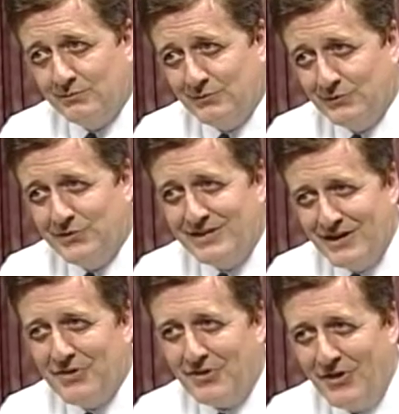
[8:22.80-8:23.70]
to the
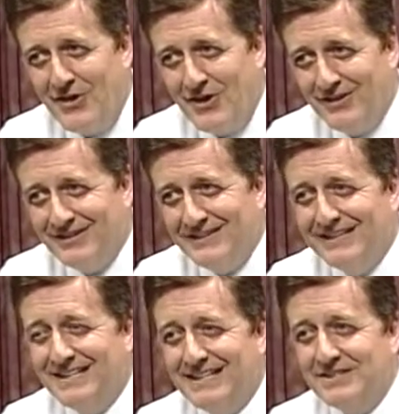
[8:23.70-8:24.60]
alcohol
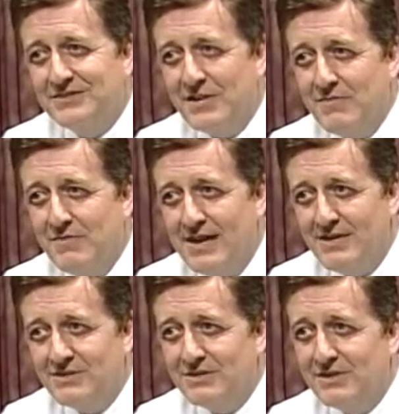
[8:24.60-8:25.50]
in the same
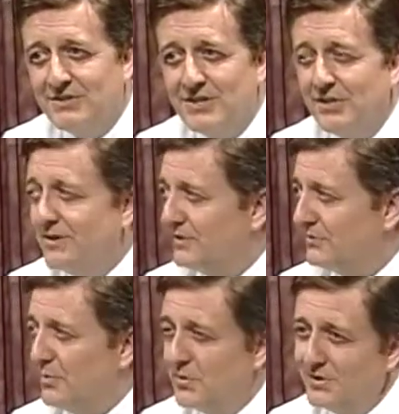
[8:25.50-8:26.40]
fashion that a cigarette
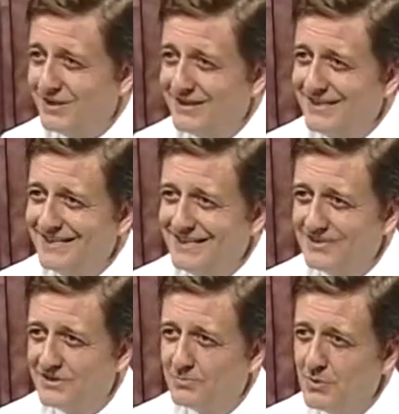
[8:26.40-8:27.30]
smoker is
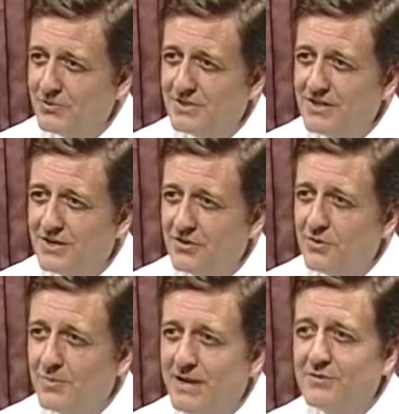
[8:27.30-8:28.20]
exposing the other
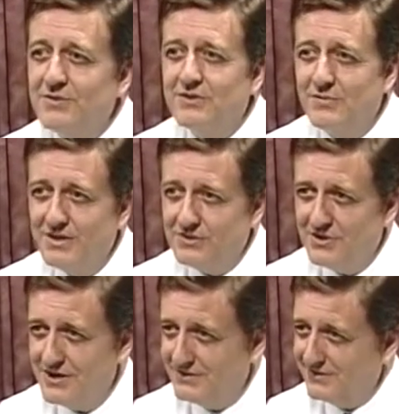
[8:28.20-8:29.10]
patrons of the
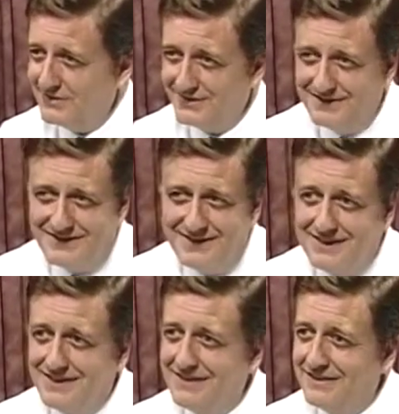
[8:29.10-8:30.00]
restaurant to
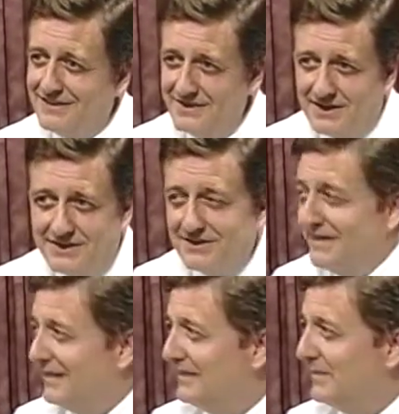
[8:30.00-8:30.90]
the
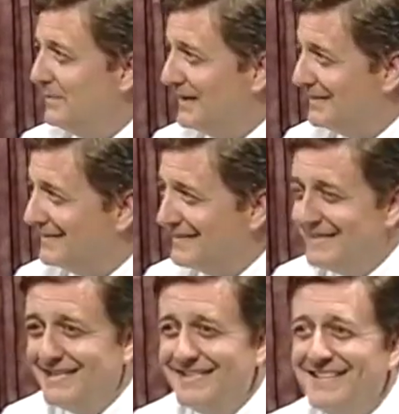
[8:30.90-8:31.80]
nicotine and the
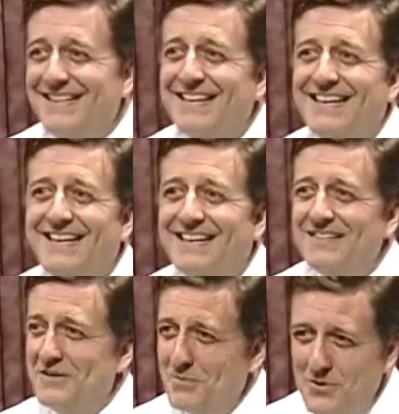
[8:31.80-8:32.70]
benzene and
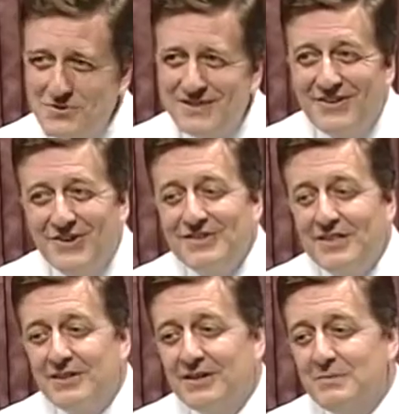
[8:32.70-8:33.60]
the ammonia and all the
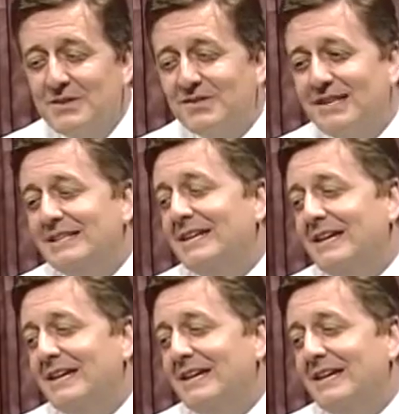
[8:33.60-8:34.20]
other elements. And